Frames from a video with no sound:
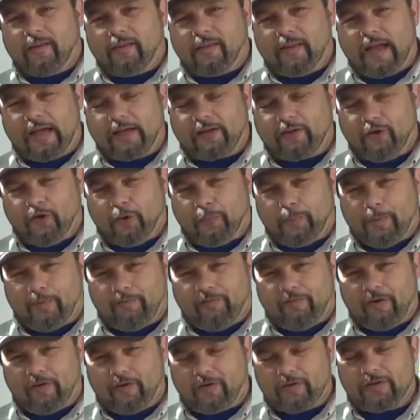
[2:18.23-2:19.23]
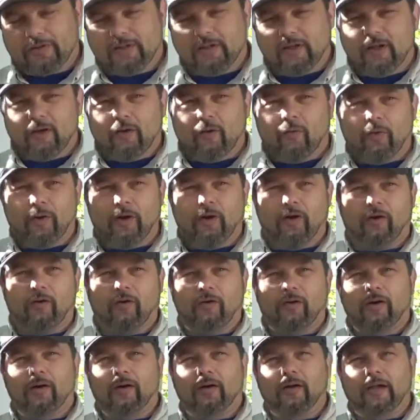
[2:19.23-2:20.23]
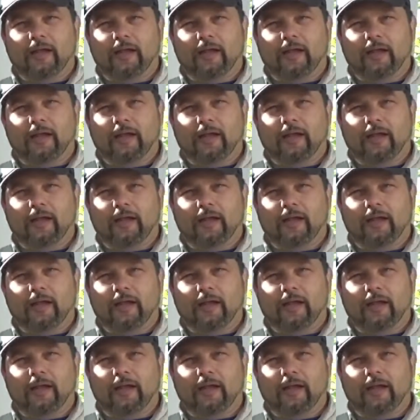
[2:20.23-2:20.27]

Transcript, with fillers: that group of oaks. Well,